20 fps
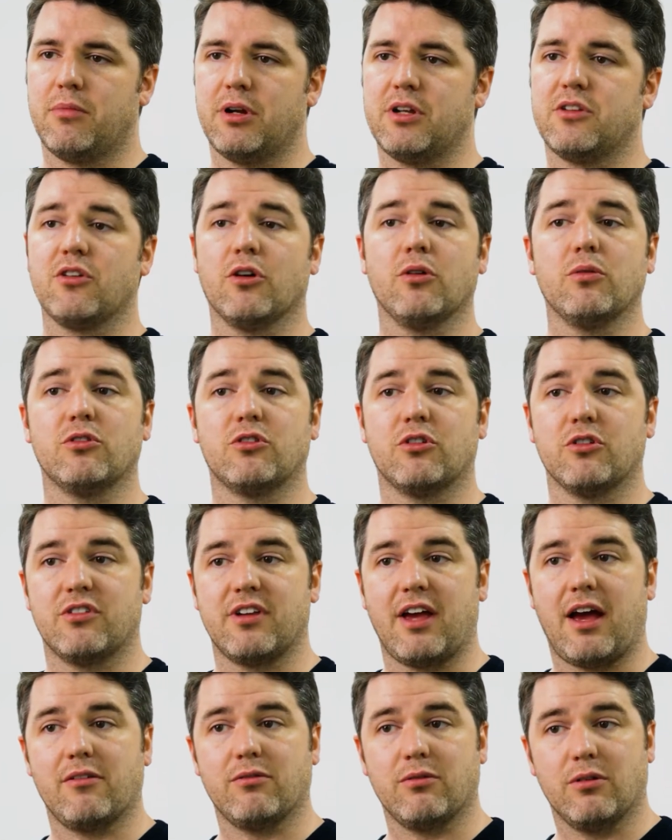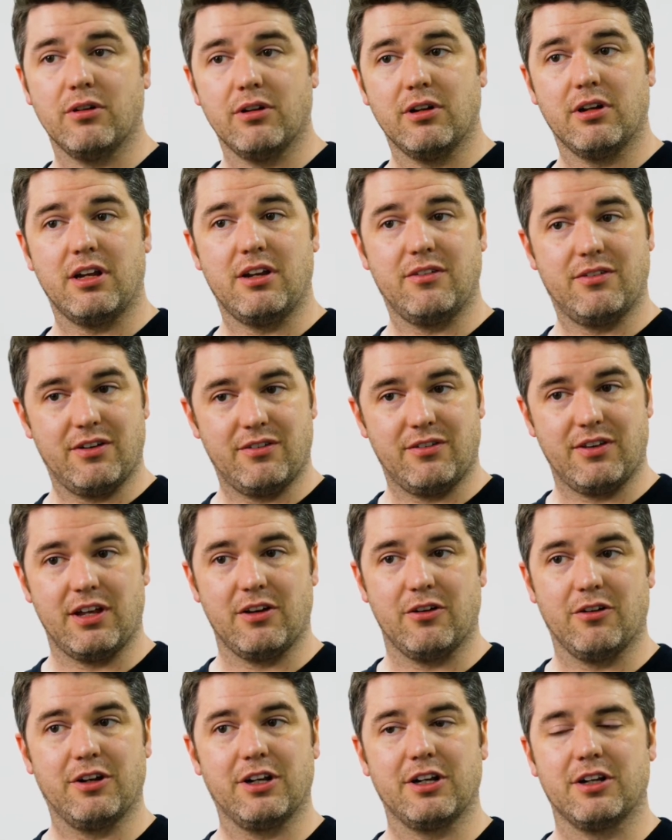but it's always good to have one even if they
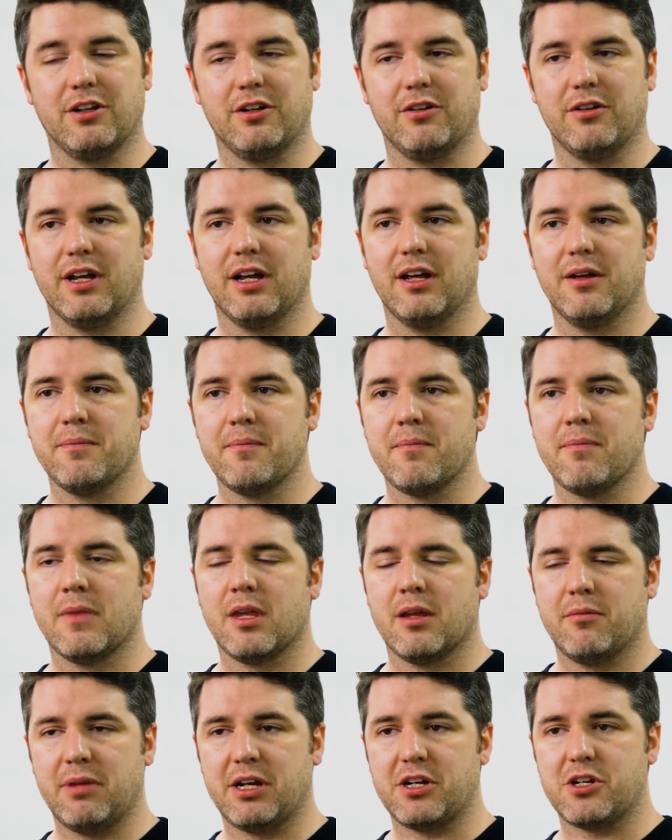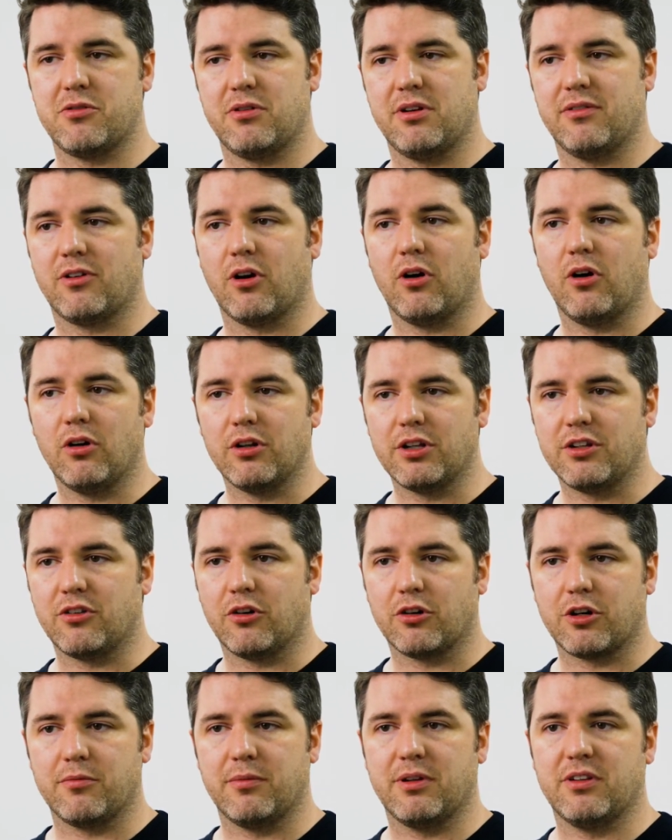don't include it. Make sure you've got all your
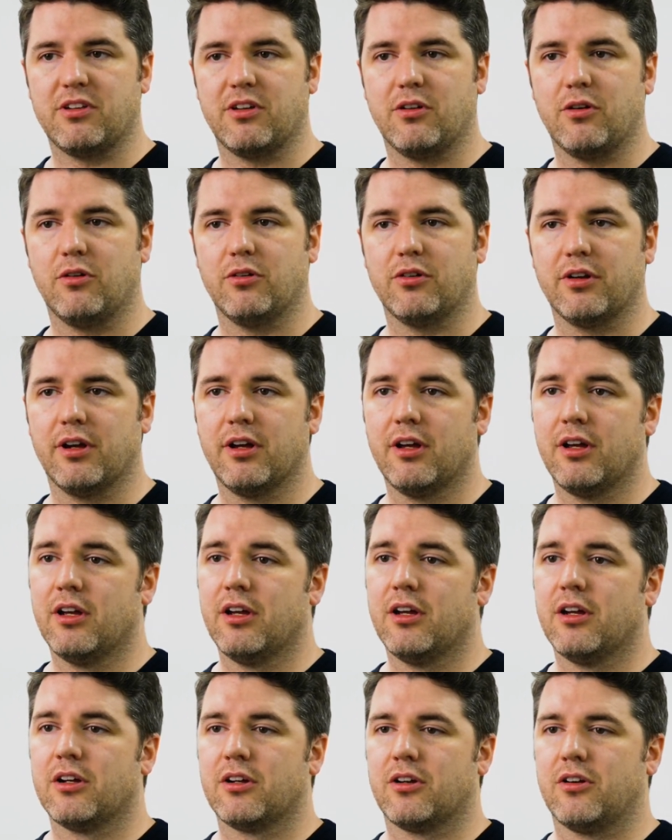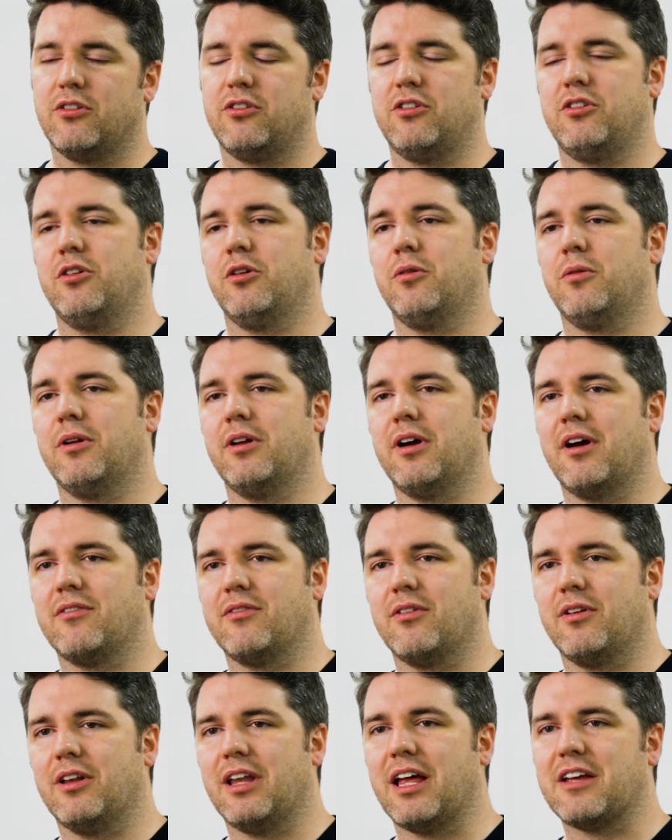documents in order because you don't want to have
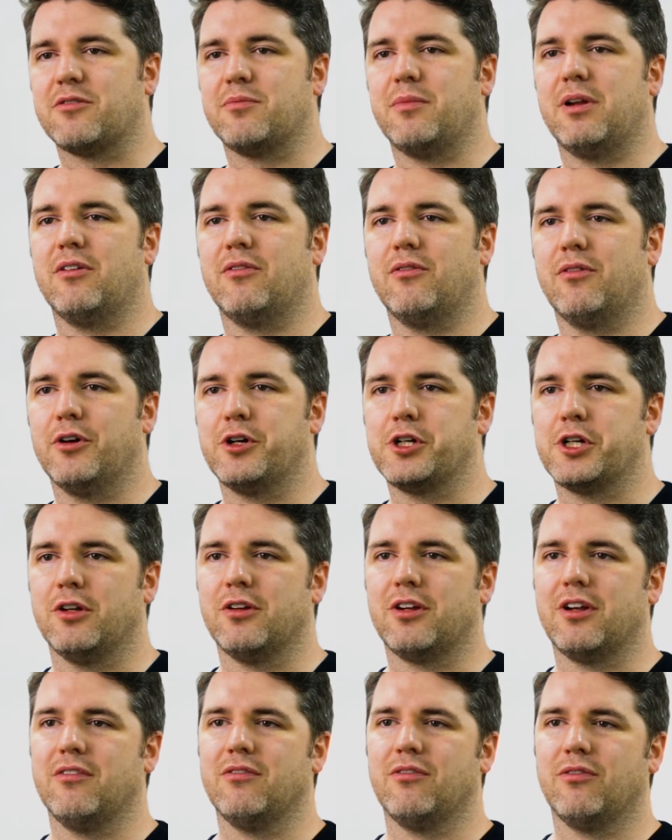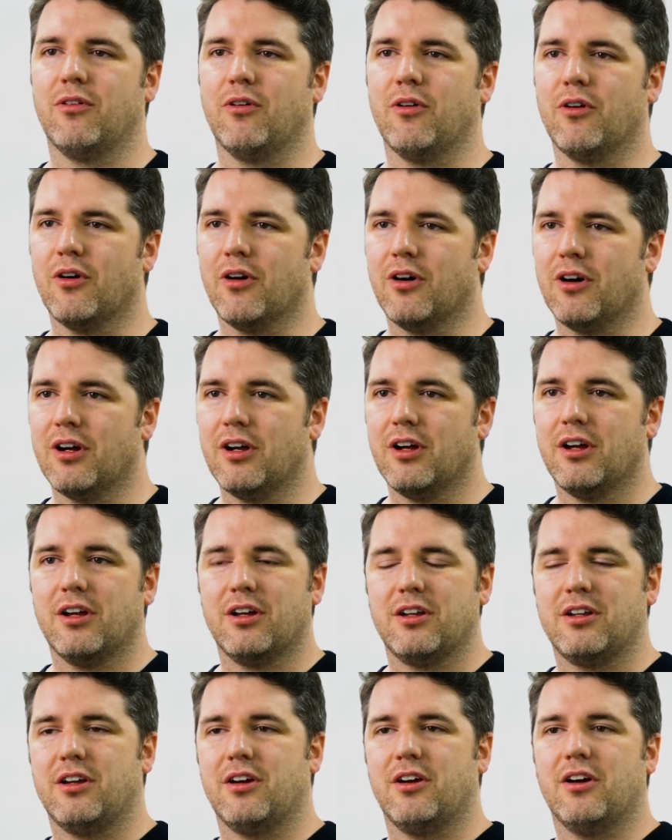a last minute rush looking for
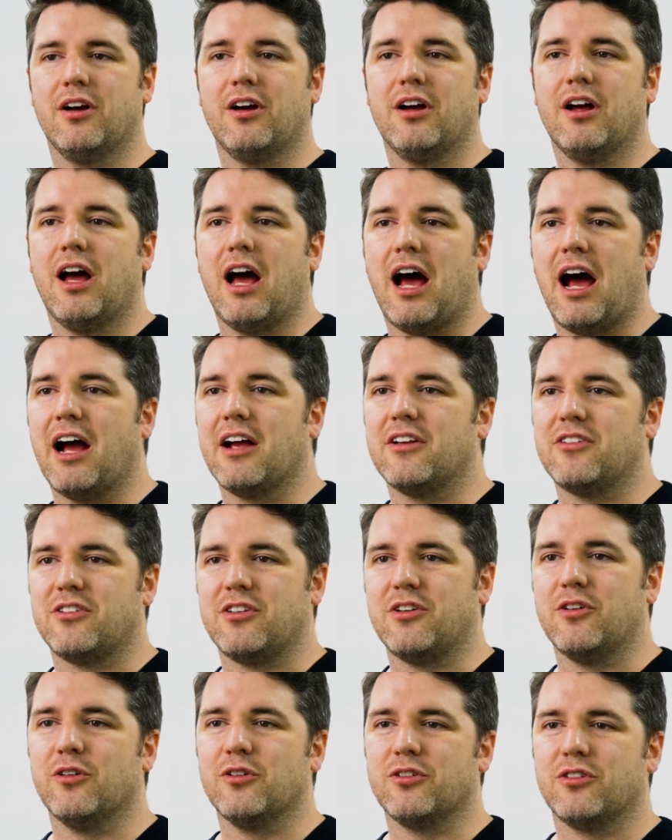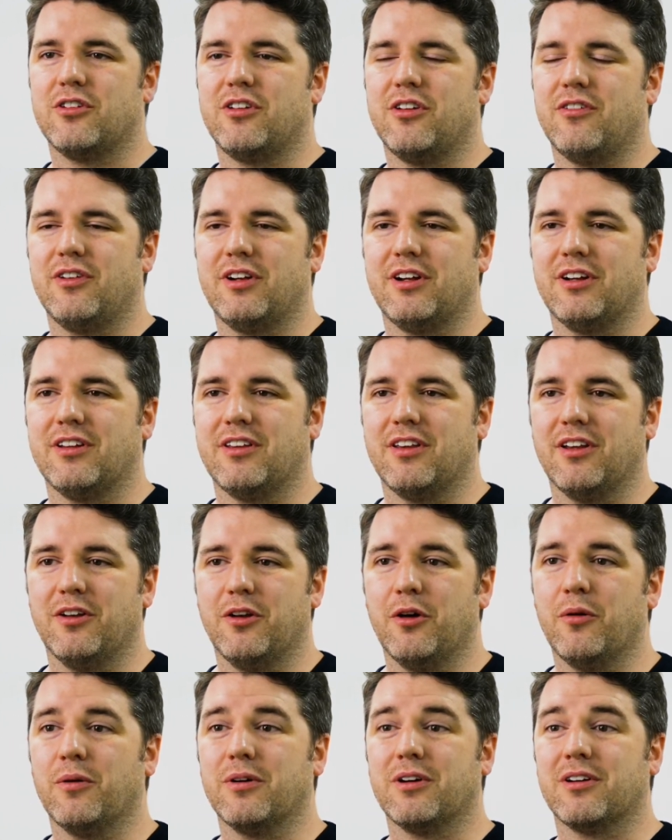your ICO certificate that
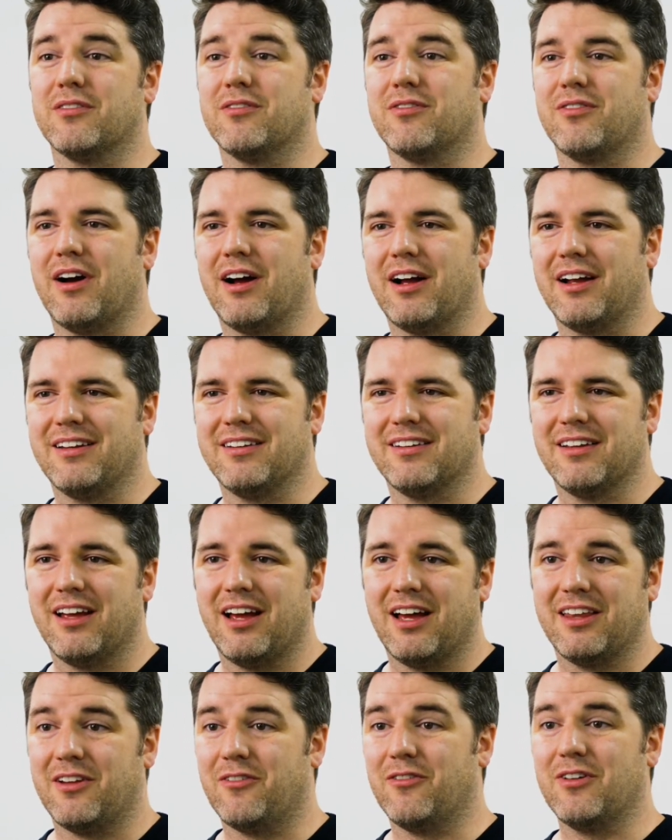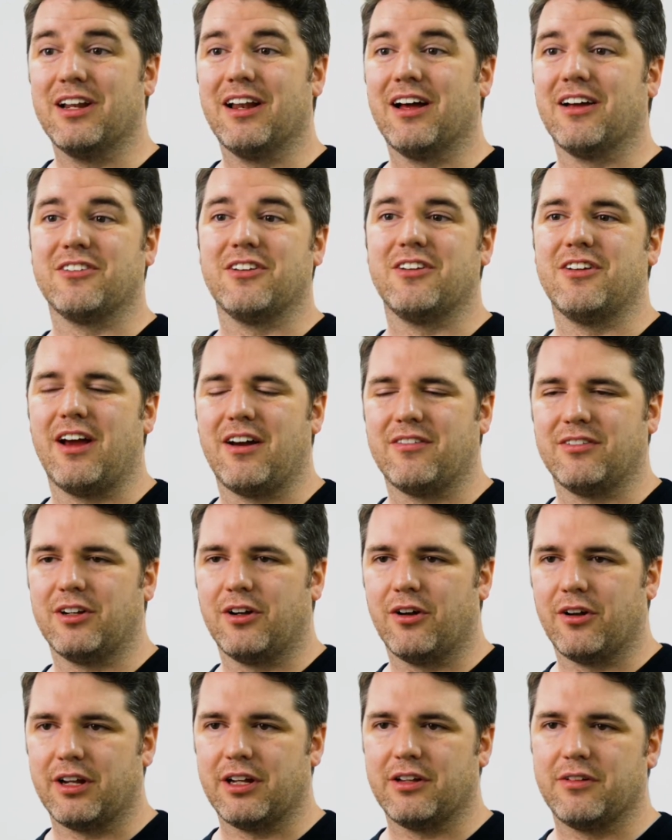no one can find and then realizing you haven't
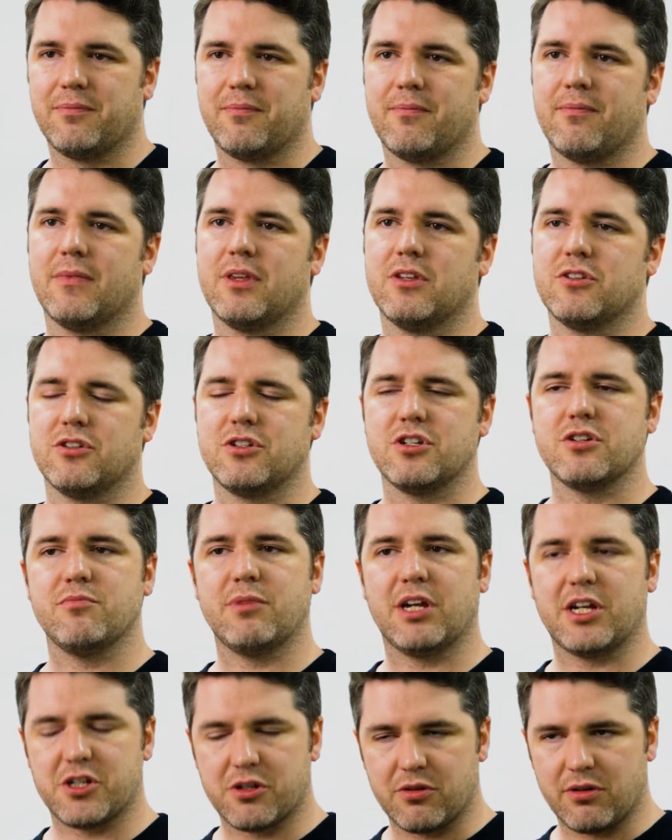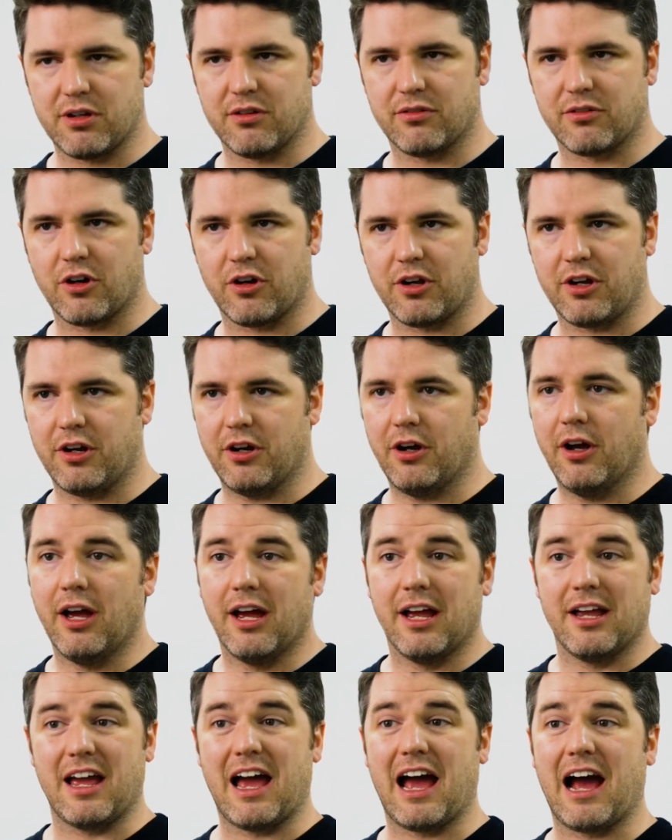got it. So just make sure you've got your
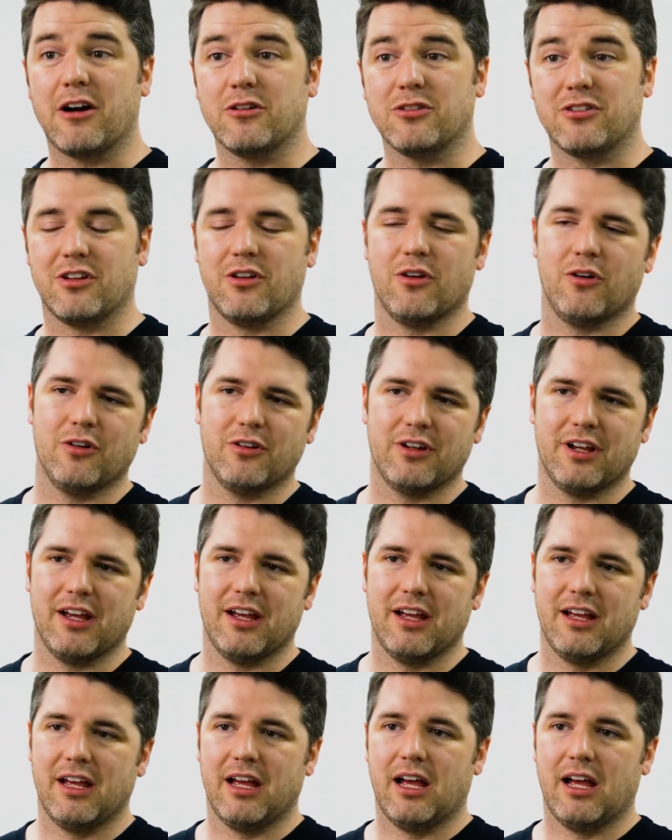house in order